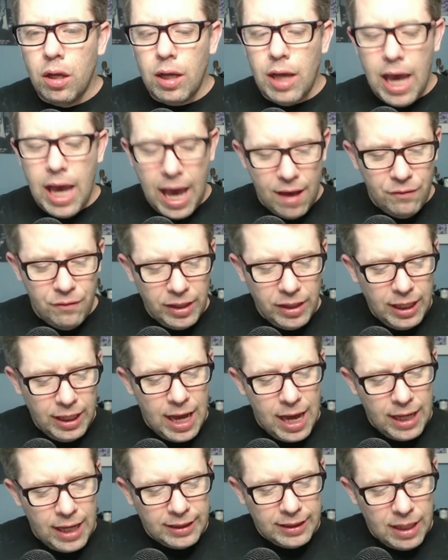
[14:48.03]
having
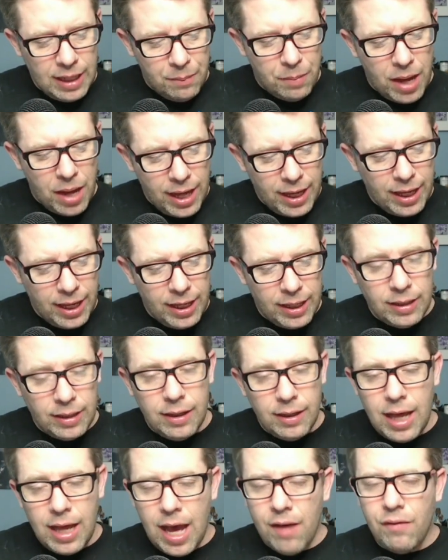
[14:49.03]
guys that buy in,
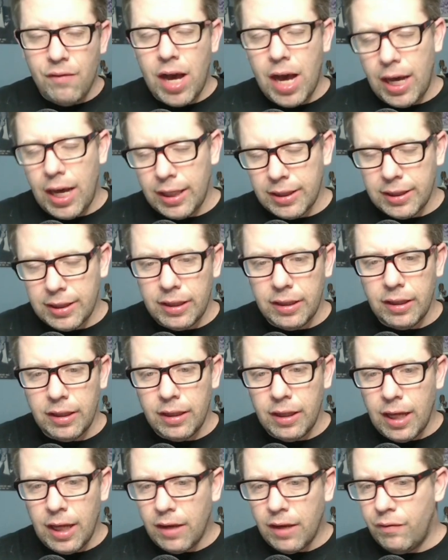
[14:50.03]
that have a high
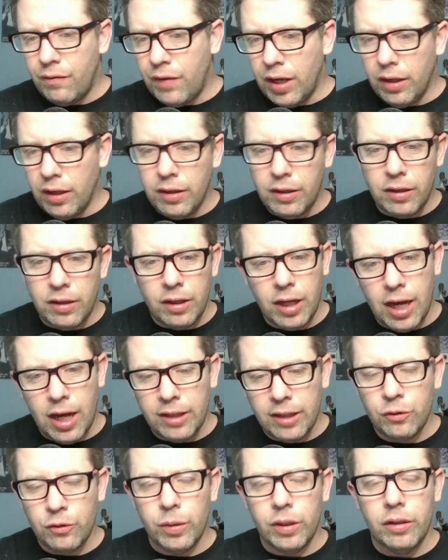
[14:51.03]
ceiling like a Felton and
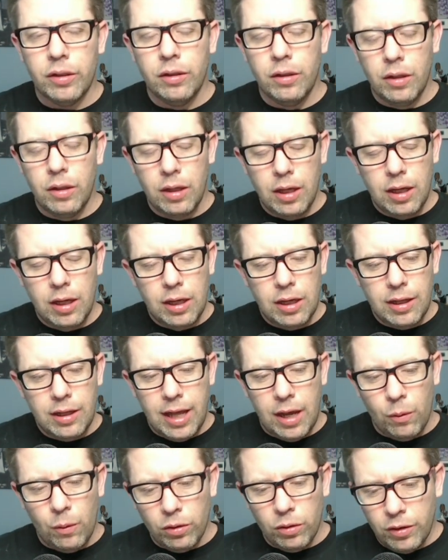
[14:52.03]
God's will,
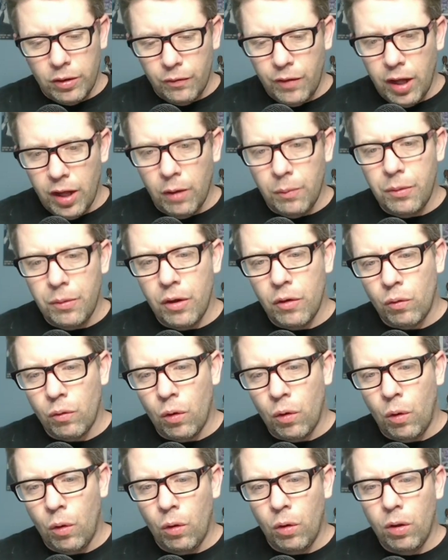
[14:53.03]
that will develop their
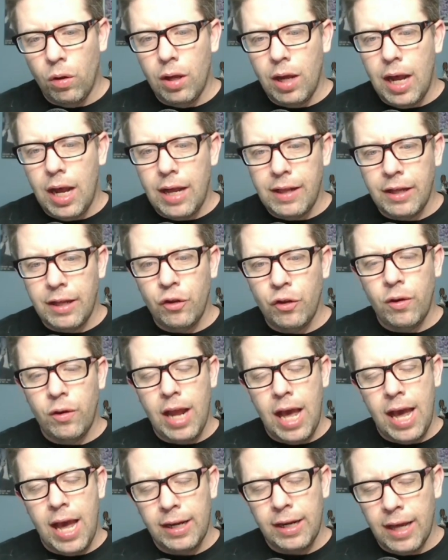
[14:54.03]
role, and then you
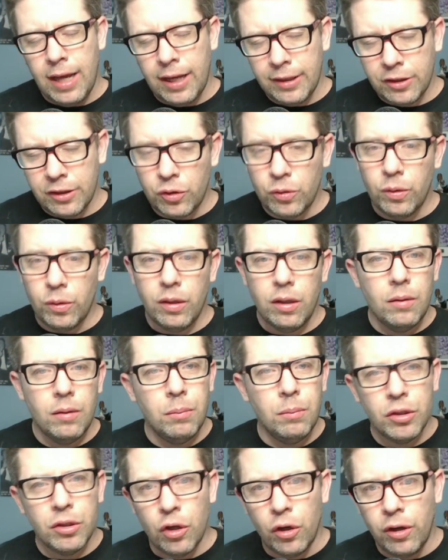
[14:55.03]
can add guys to it.
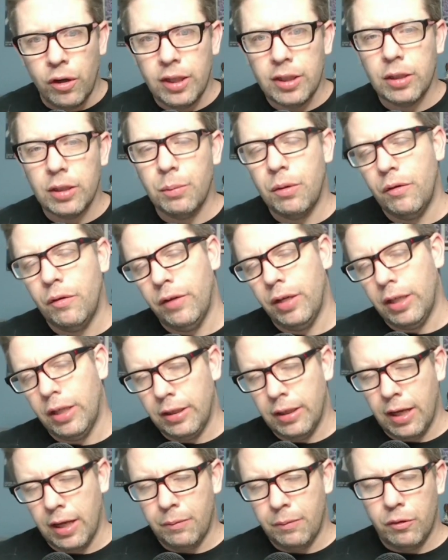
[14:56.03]
Missouri is the perfect
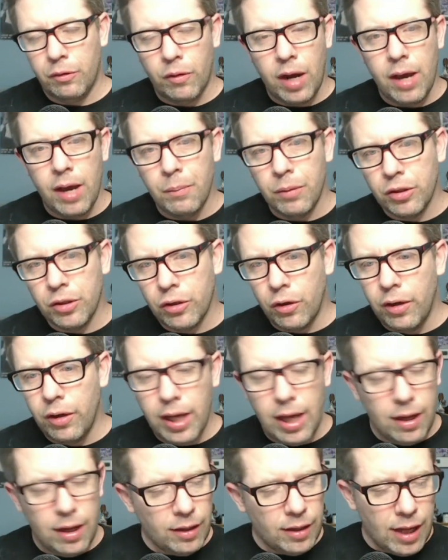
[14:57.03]
example, right?
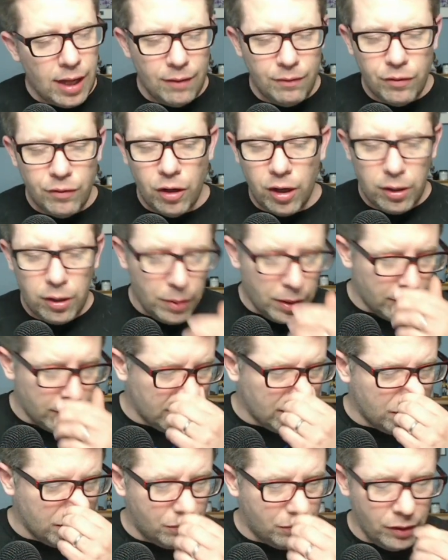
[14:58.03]
Missouri, I've talked about
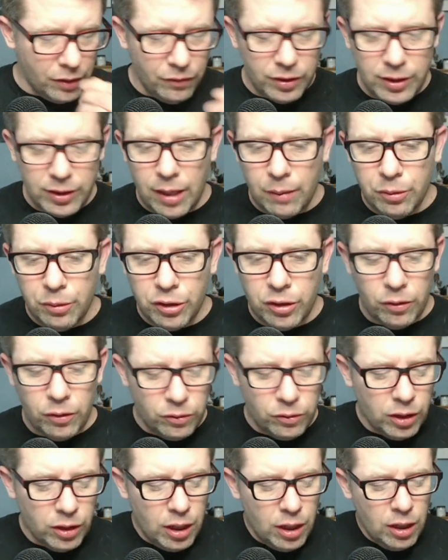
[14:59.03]
this in previous
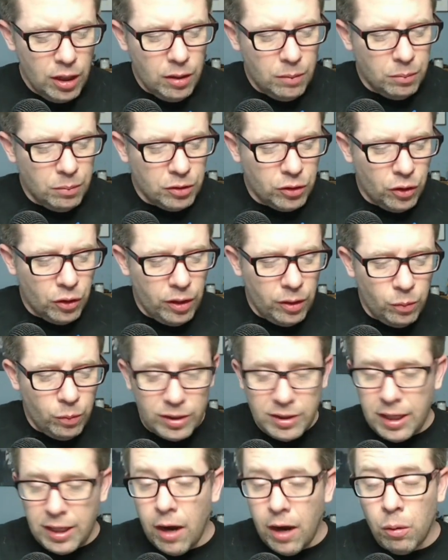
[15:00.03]
episodes. Missouri
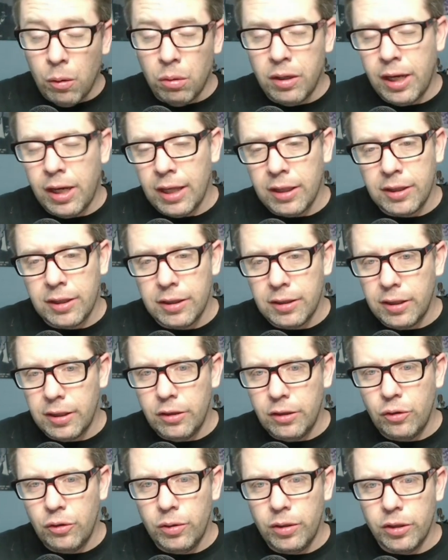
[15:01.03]
was terrible in the
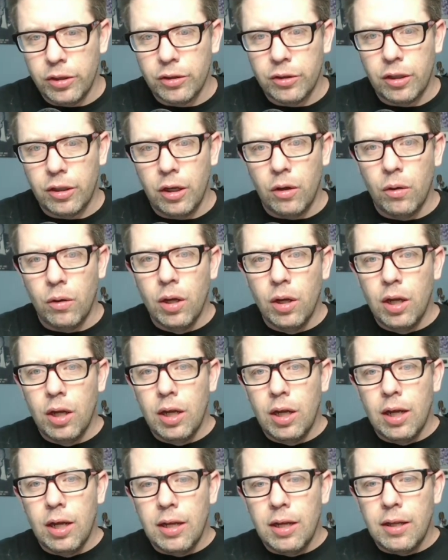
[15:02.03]
SEC 2 years ago.
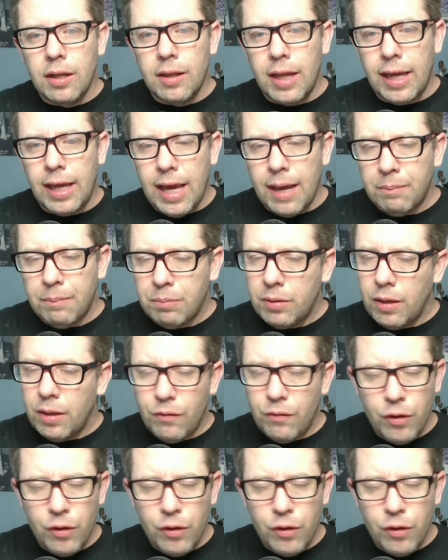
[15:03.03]
They kept a